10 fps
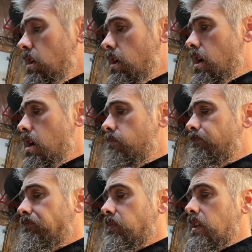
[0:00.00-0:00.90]

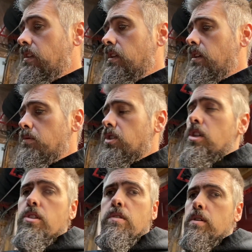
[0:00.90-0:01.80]
um, it was
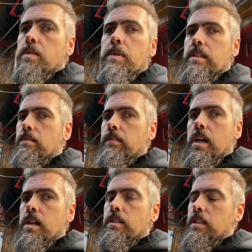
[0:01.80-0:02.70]
just too expensive,
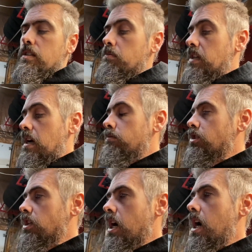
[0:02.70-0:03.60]
guys. Like sometimes
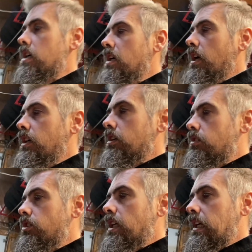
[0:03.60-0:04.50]
you got, you
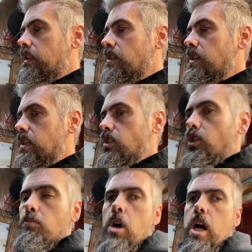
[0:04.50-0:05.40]
know, you get these things in
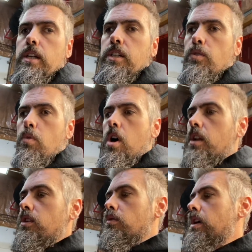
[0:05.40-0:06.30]
your mind and you want
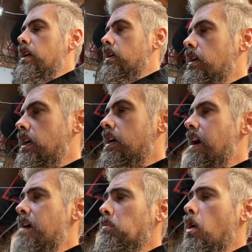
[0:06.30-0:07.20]
to do it. And
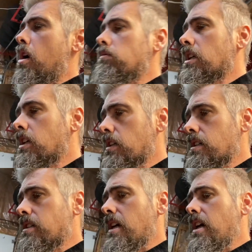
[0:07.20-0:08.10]
I probably could have
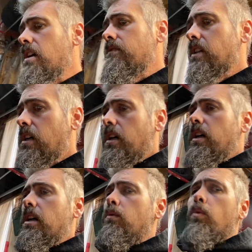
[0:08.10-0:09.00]
saved
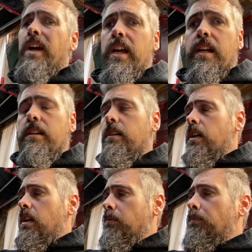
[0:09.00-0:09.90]
and waited,
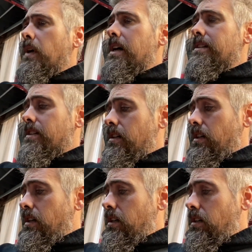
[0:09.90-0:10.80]
but,
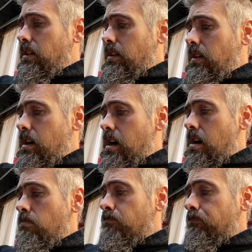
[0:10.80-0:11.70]

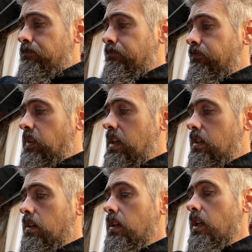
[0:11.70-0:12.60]
um,
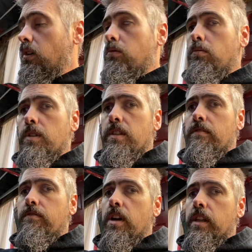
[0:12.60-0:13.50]
you know, what's the
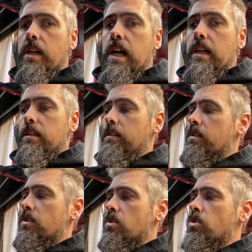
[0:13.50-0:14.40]
fun in that? And
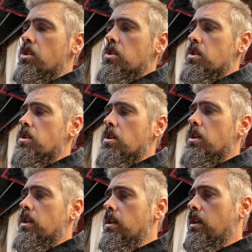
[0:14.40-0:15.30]
this is just as
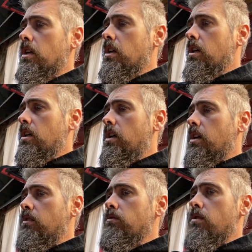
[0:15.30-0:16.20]
good.
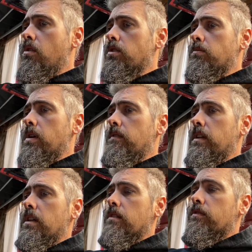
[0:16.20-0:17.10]
And who knows,
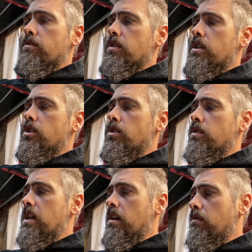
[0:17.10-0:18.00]
maybe if there's an issue
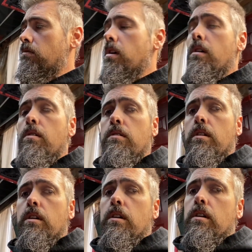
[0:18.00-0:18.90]
down the road,
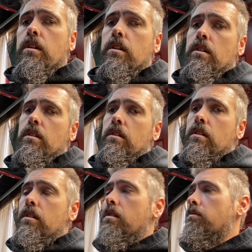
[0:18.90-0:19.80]

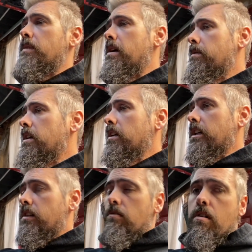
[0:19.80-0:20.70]
you know, maybe
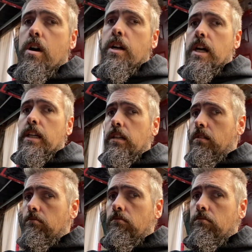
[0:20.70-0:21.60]
later on I can